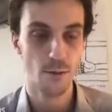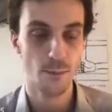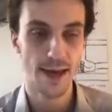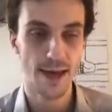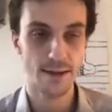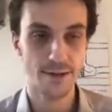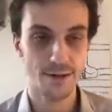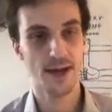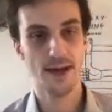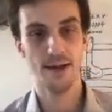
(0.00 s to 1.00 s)
from A
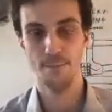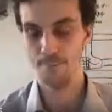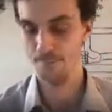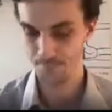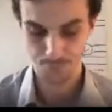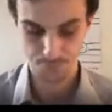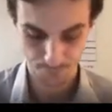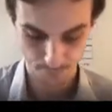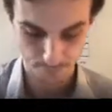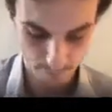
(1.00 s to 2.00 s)
into K.
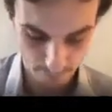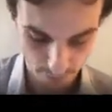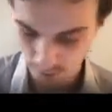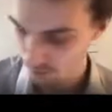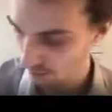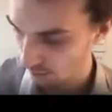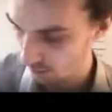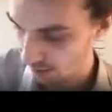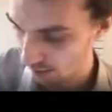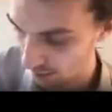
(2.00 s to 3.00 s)

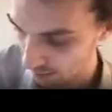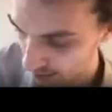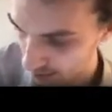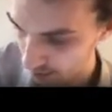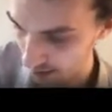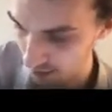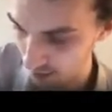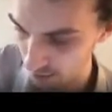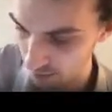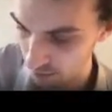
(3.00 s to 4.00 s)
So uh, this is
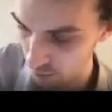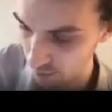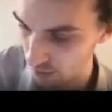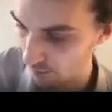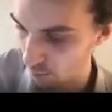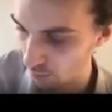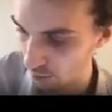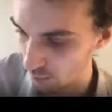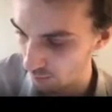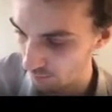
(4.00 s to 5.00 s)
actually the description I'll be
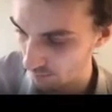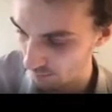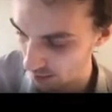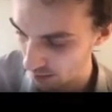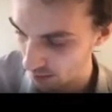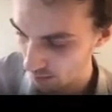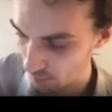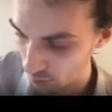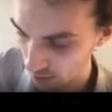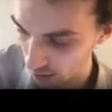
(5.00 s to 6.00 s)
working with
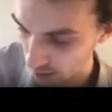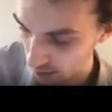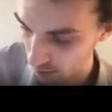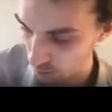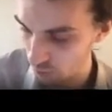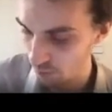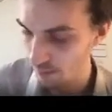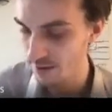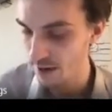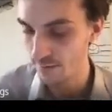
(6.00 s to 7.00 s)
mostly. So we'll talk
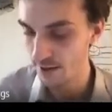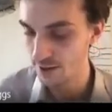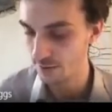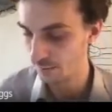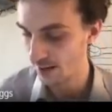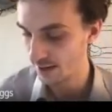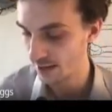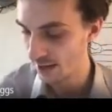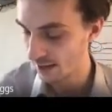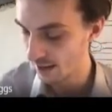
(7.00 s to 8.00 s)
about derivations from A and
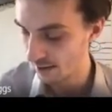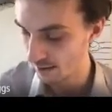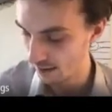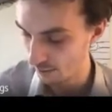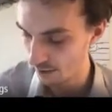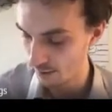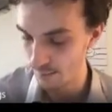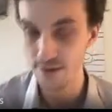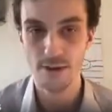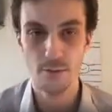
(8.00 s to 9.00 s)
decay and how that
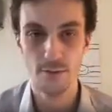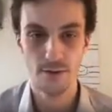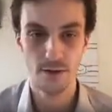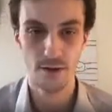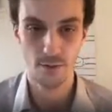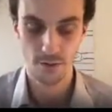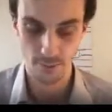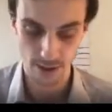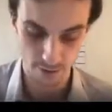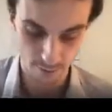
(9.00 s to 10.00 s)
matches up with the
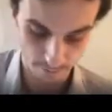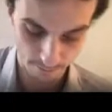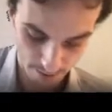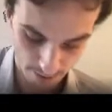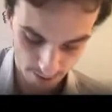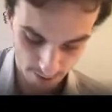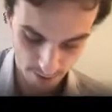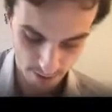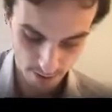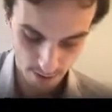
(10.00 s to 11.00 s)
homotopy algebra.
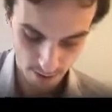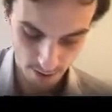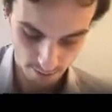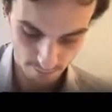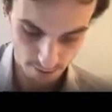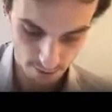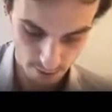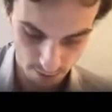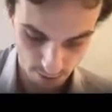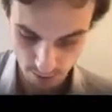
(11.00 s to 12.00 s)
Um,
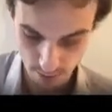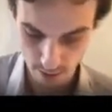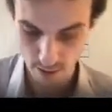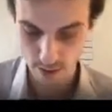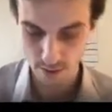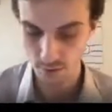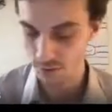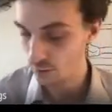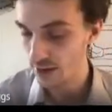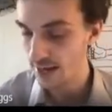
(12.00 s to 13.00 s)
so
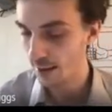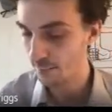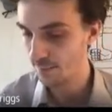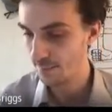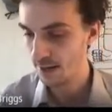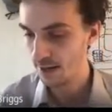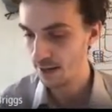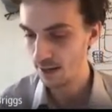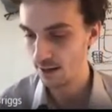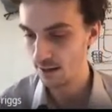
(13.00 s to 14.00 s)
to recap,
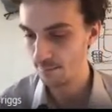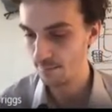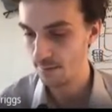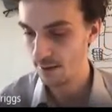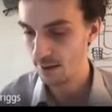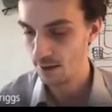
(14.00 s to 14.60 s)
um,